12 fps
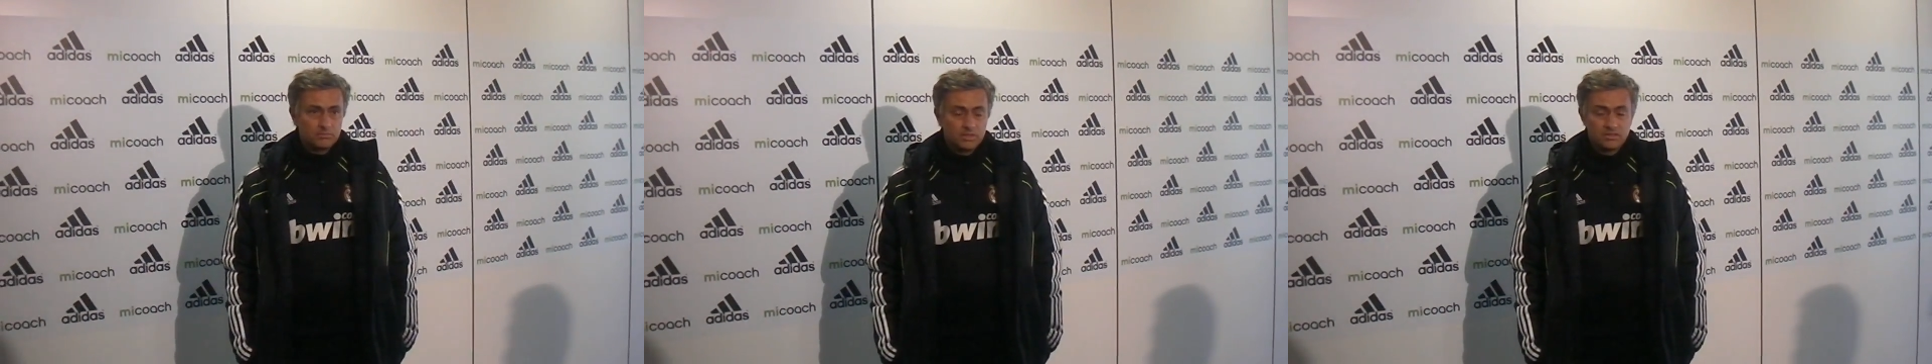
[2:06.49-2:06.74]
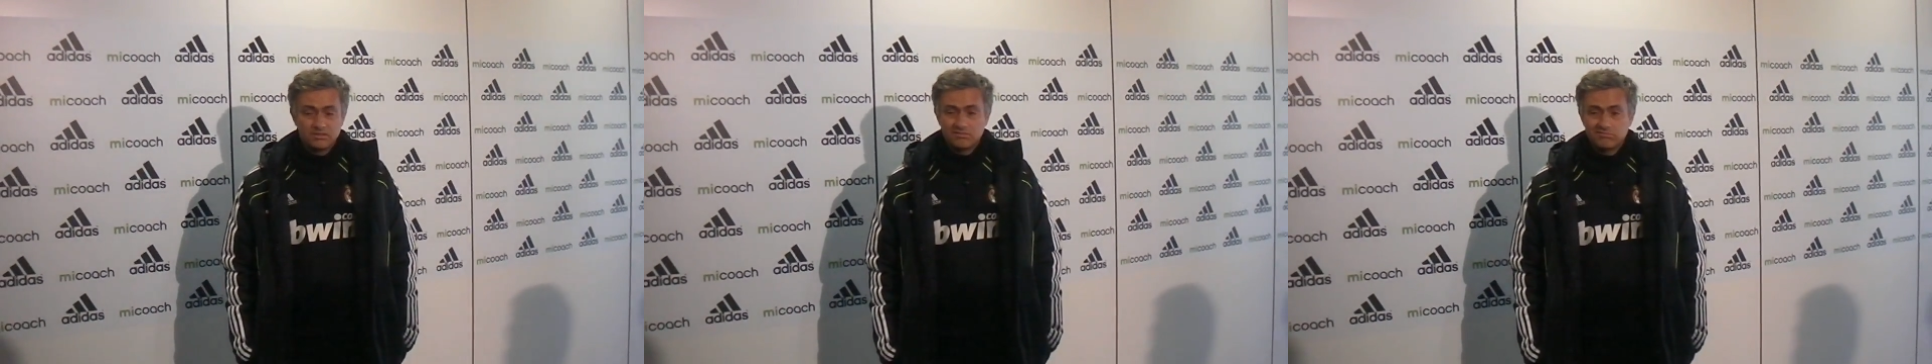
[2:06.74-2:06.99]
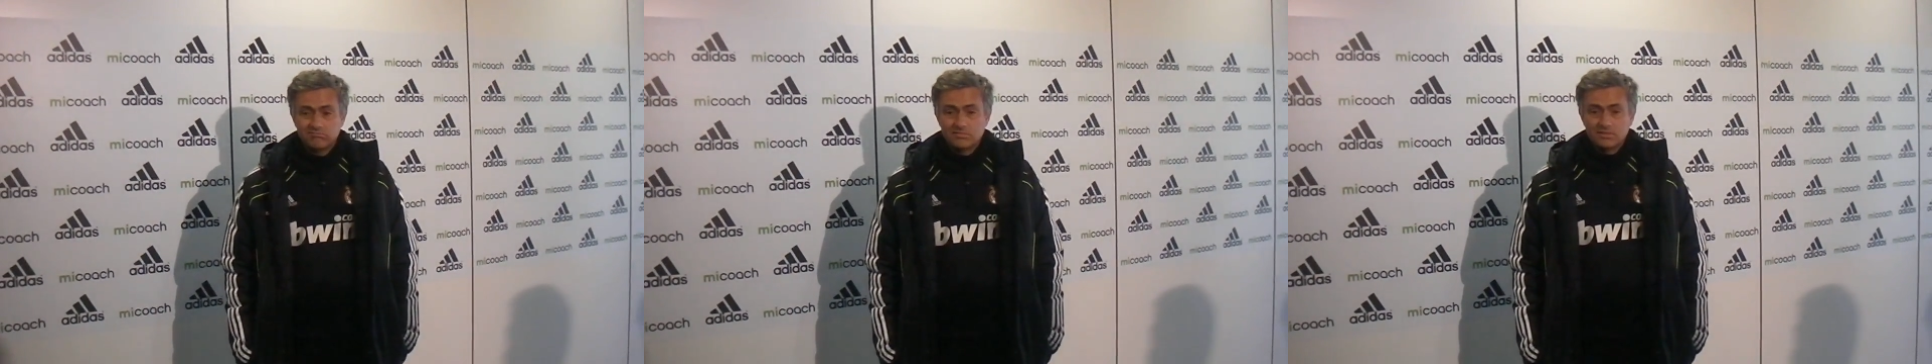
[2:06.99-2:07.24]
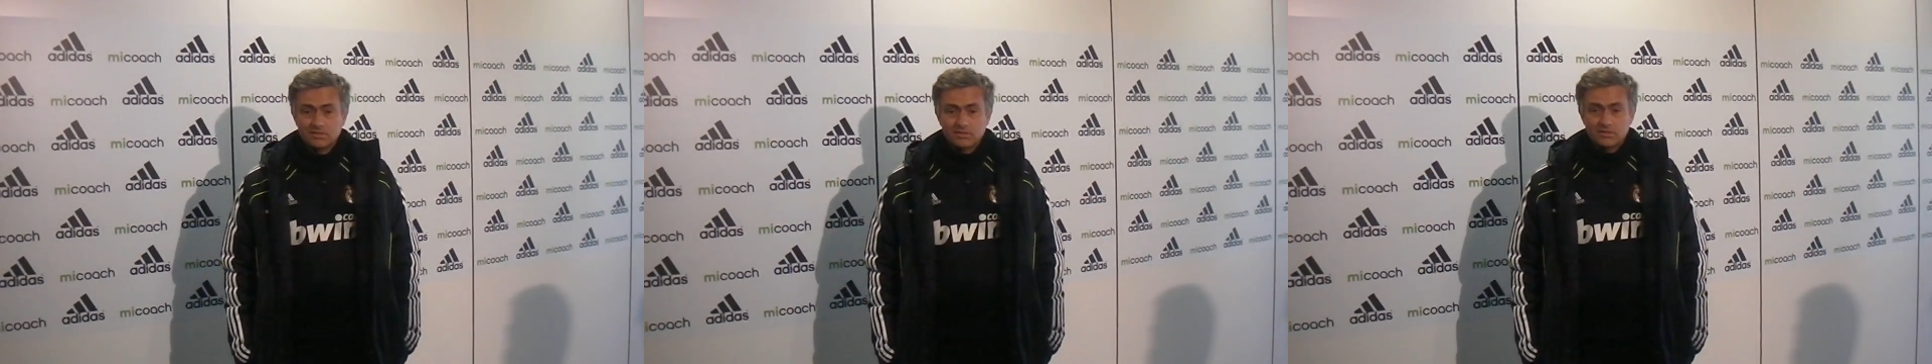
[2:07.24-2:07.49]
But
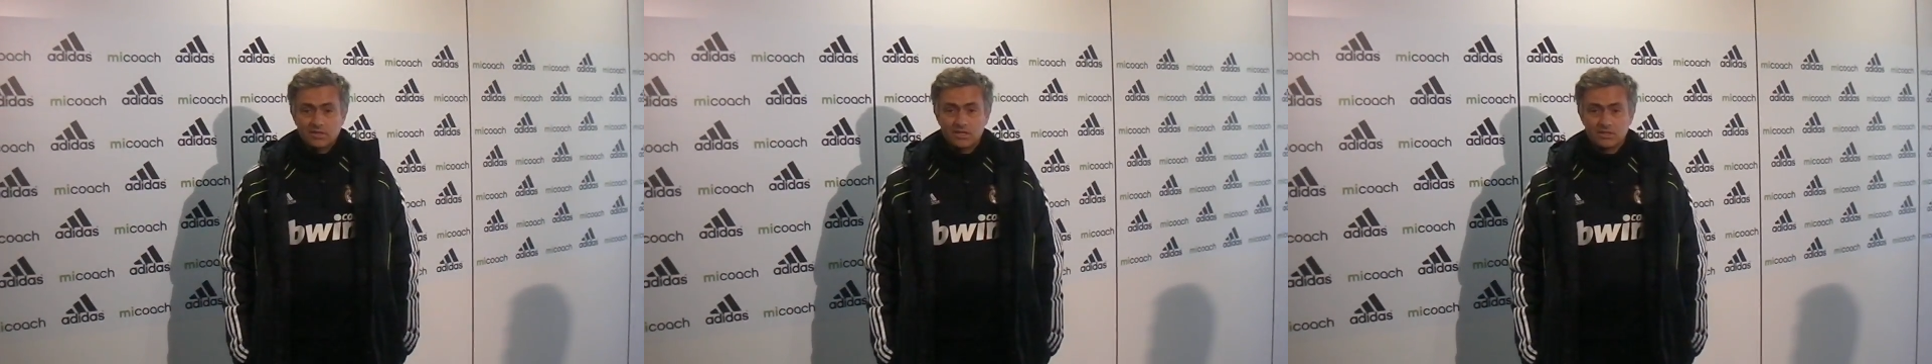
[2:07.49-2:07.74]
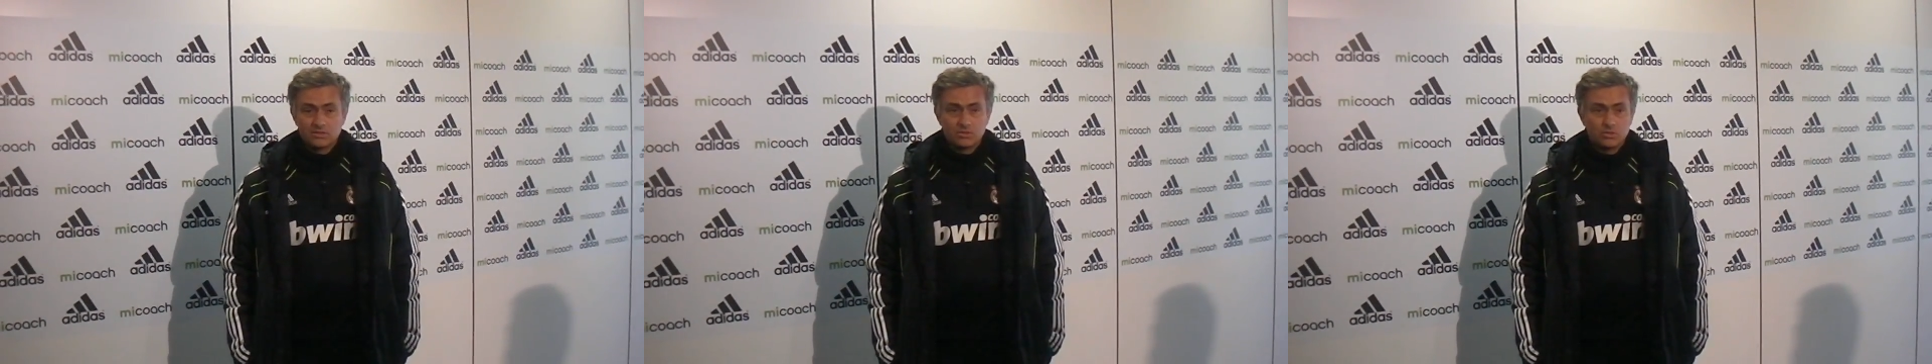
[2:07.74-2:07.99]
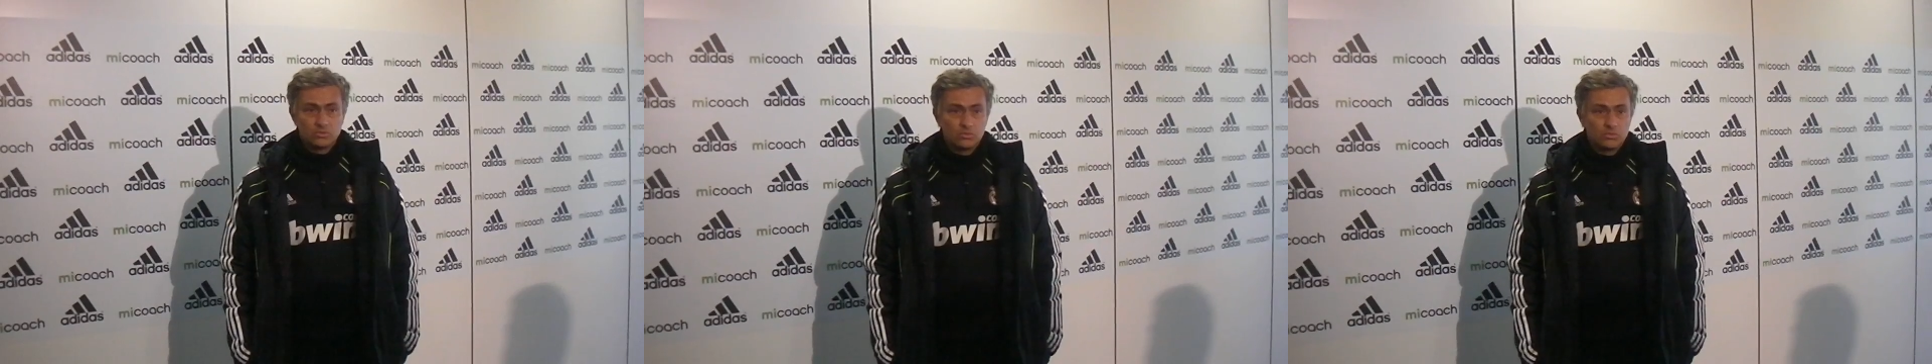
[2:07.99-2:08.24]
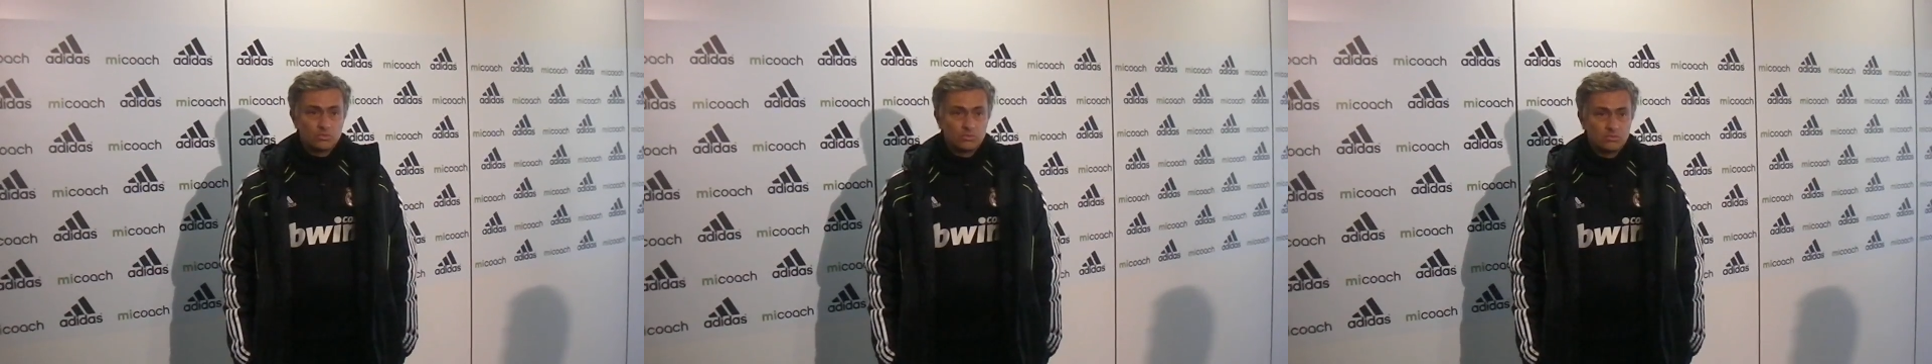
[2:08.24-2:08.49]
I can go
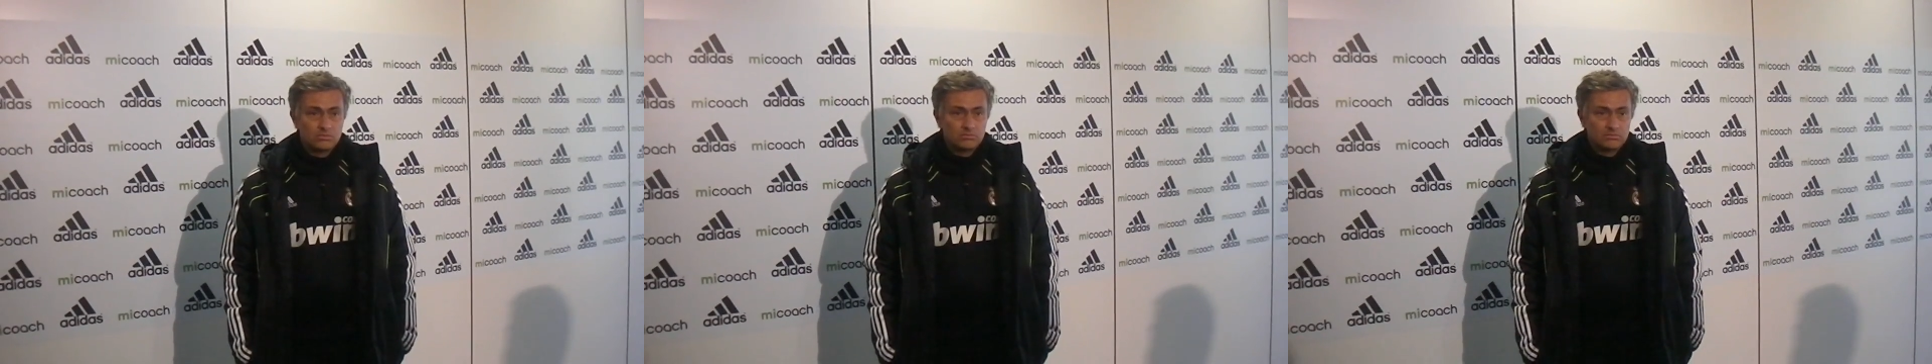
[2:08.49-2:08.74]
to